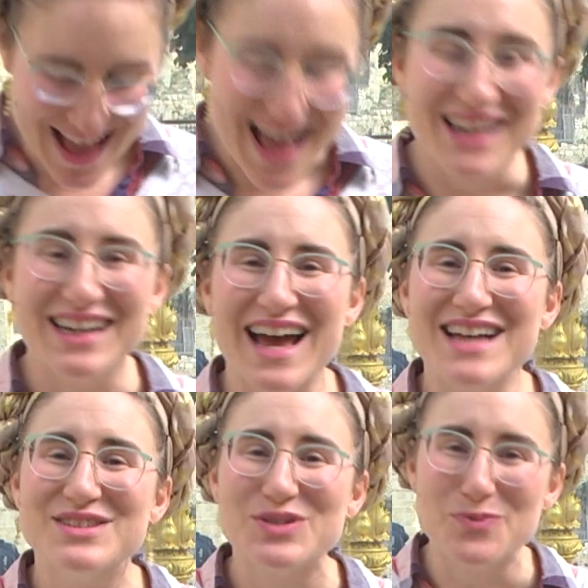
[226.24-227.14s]
and it
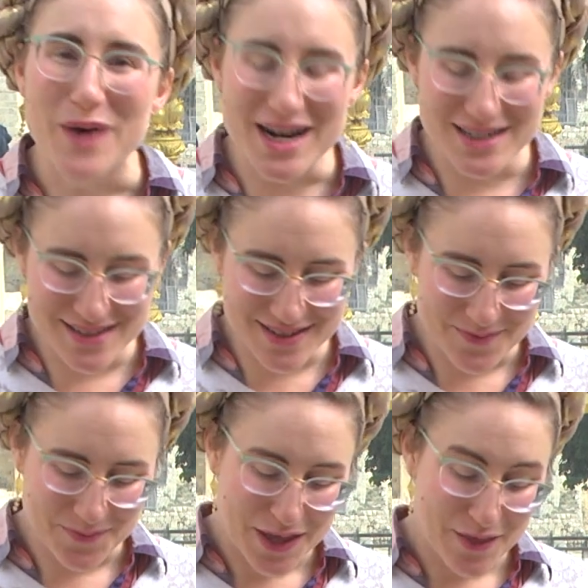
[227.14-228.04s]
had 2 parts.
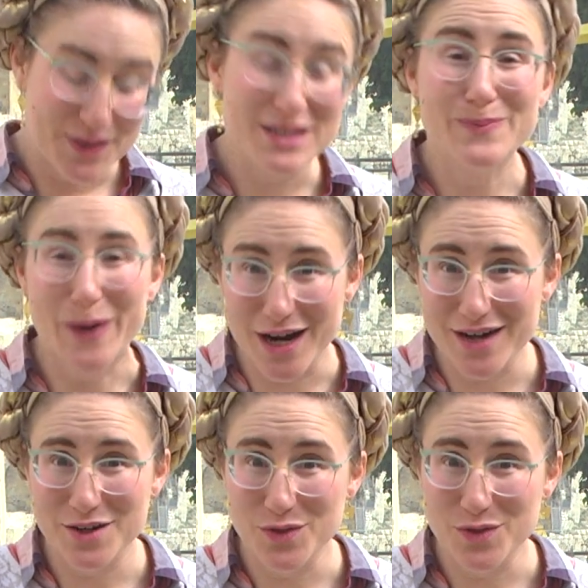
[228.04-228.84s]
This part,